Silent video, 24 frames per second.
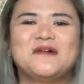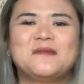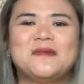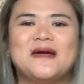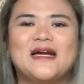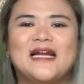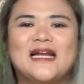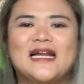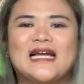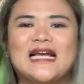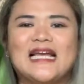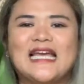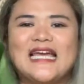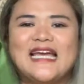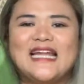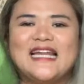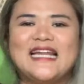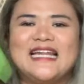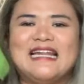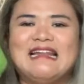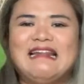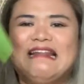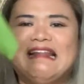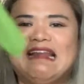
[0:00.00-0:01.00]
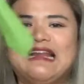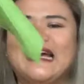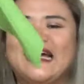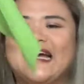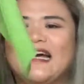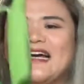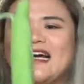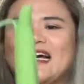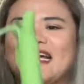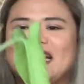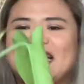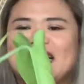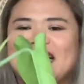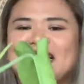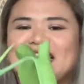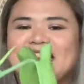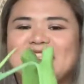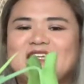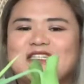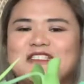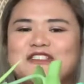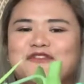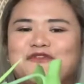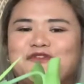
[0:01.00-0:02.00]
Parang kailan lang. I got
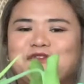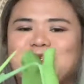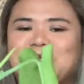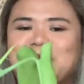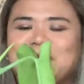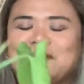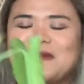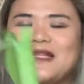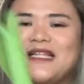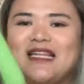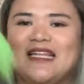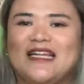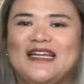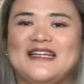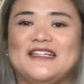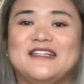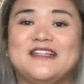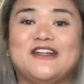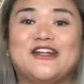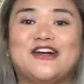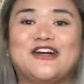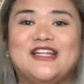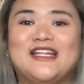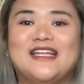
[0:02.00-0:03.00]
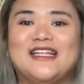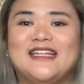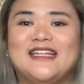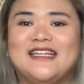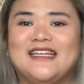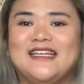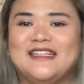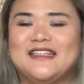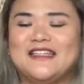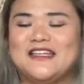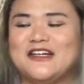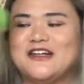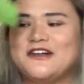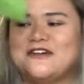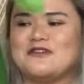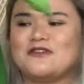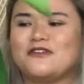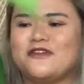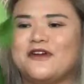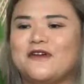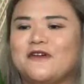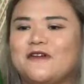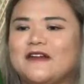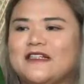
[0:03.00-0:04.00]
this from the late Lola Lina of
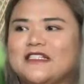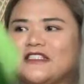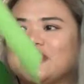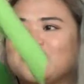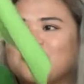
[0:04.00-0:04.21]
Grow and